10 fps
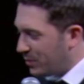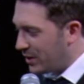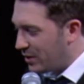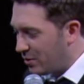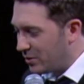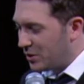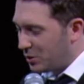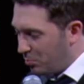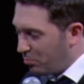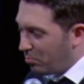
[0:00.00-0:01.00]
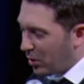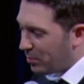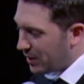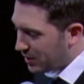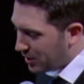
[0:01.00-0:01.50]
But, you know, you just
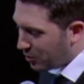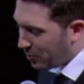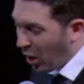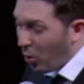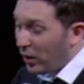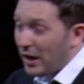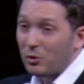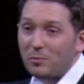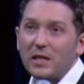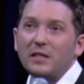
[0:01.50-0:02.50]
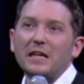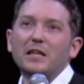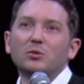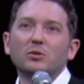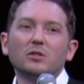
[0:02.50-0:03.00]
pop it in soak. But what that would mean is
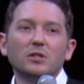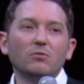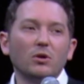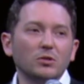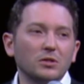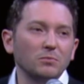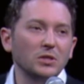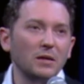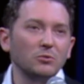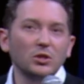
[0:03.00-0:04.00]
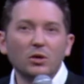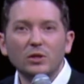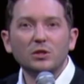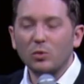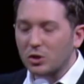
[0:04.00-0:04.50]
I'd do a Sunday roast. Sometimes she'd go
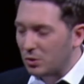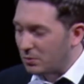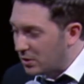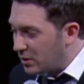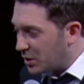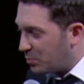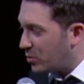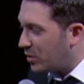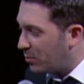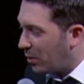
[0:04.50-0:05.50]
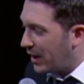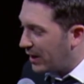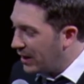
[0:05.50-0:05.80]
in to wash up, there's only a spoon and a plate.